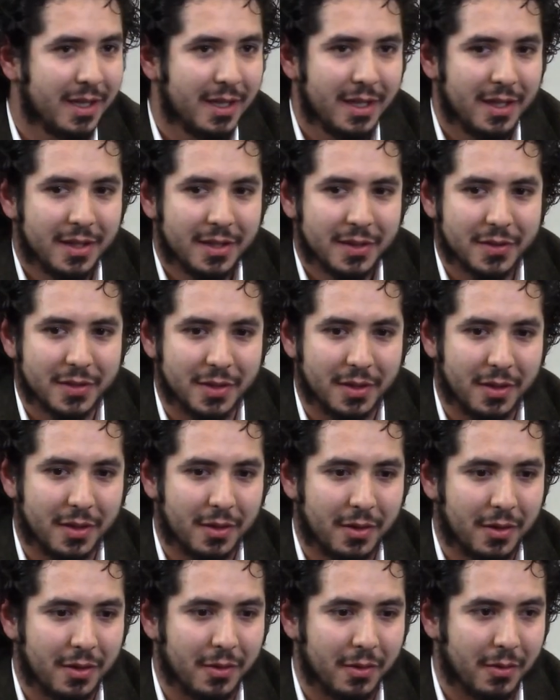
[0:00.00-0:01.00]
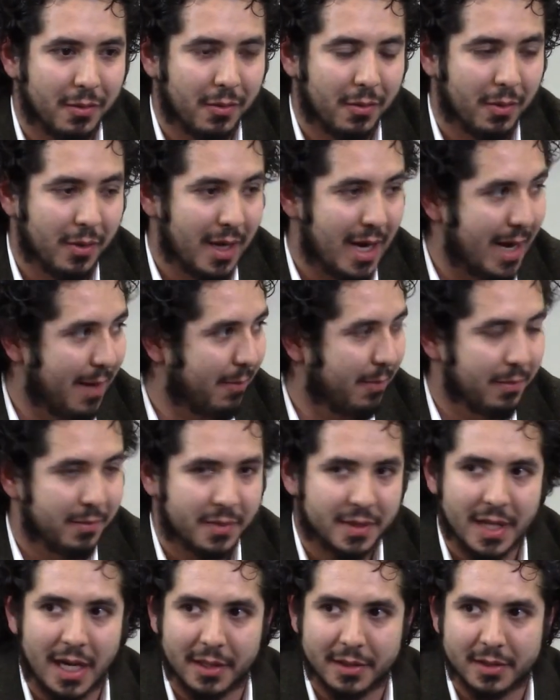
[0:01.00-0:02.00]
So
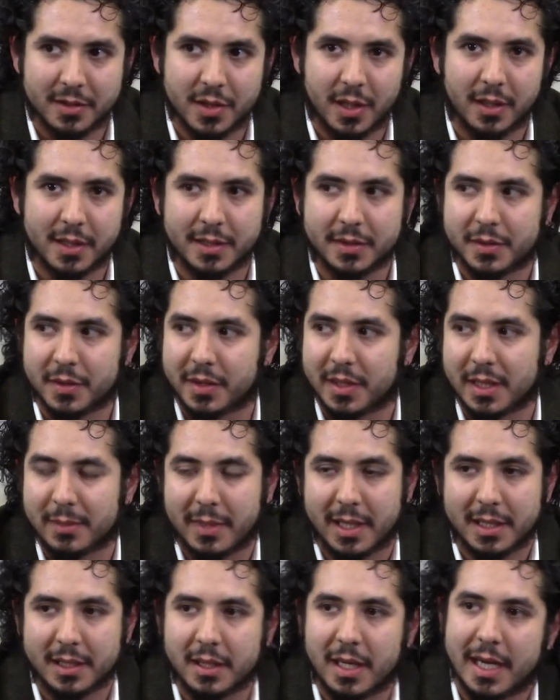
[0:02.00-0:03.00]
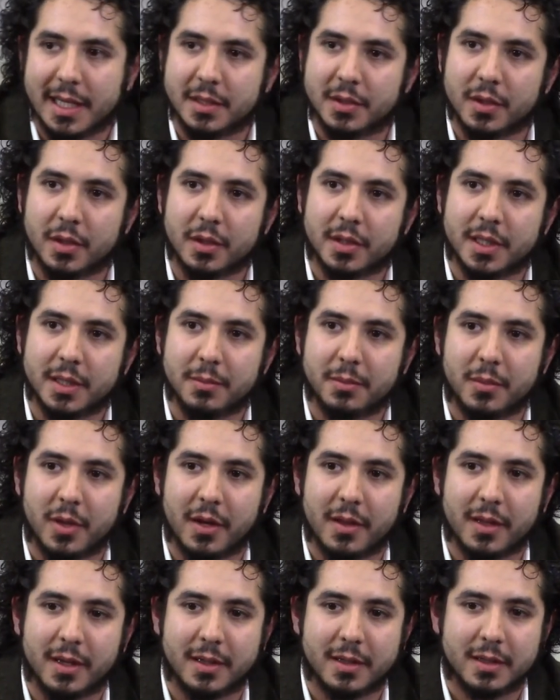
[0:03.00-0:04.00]
talking to him, I told him,
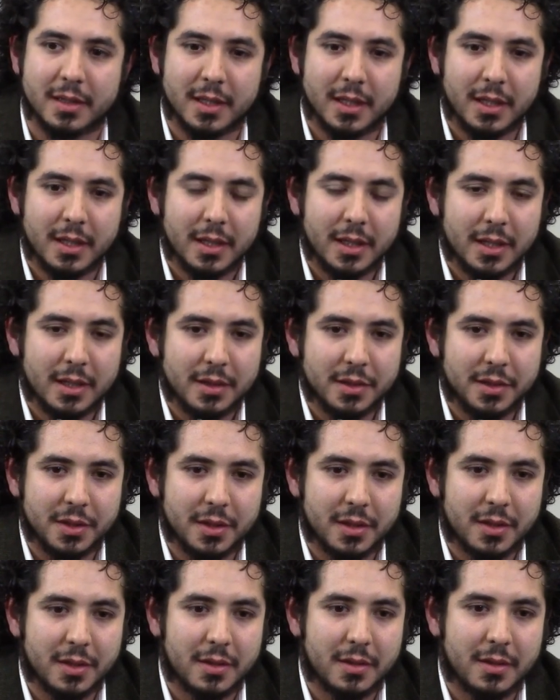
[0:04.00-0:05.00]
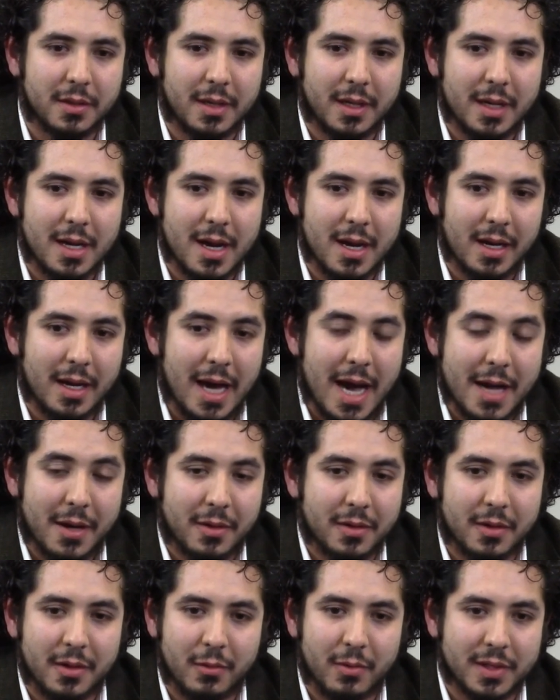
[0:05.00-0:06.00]
brother, you know, I
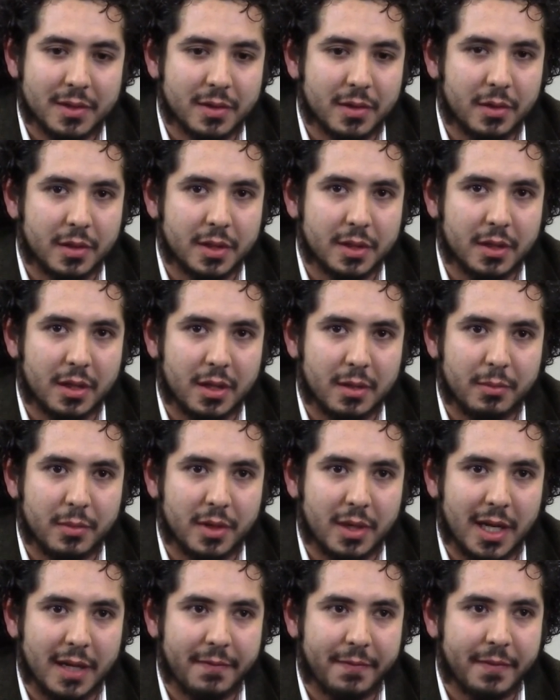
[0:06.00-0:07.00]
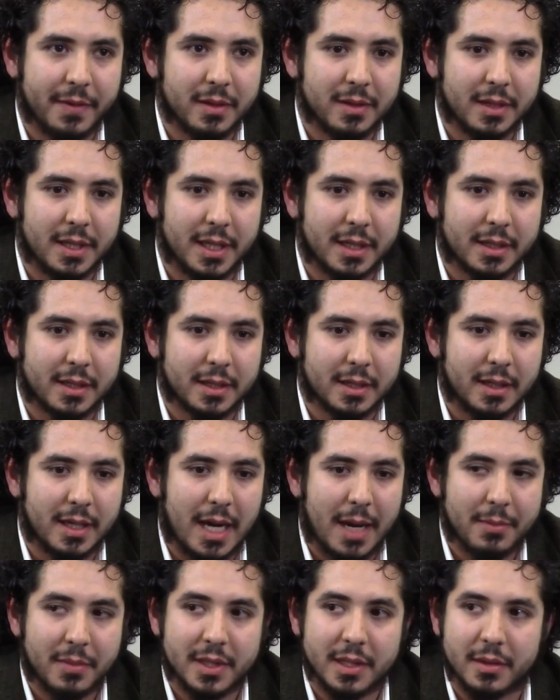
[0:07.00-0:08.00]
don't know what's going on, but I feel like
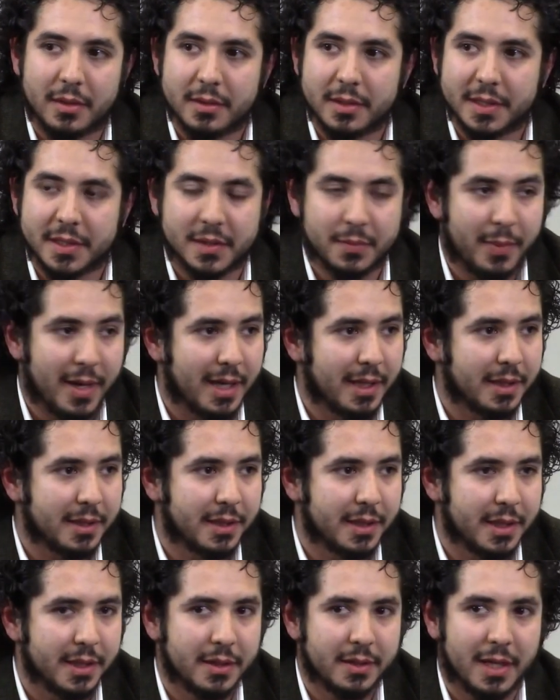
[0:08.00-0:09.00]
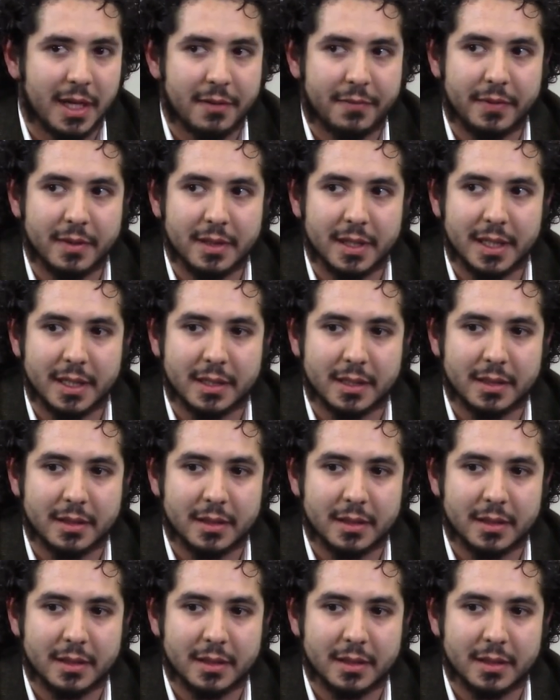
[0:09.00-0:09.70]
I'm the only Hispanic here. I feel like